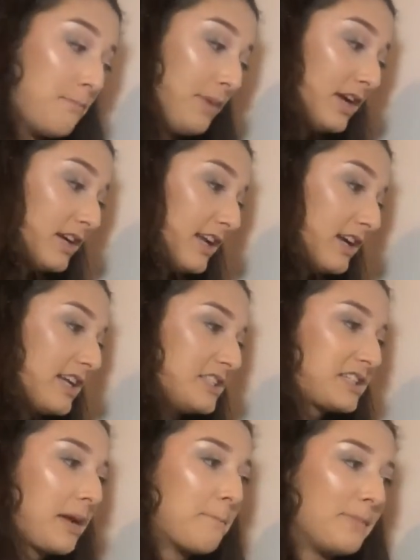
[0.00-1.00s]
barrier
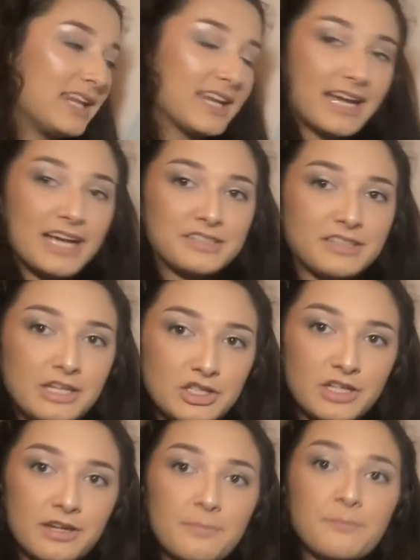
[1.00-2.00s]
is gametic isolation,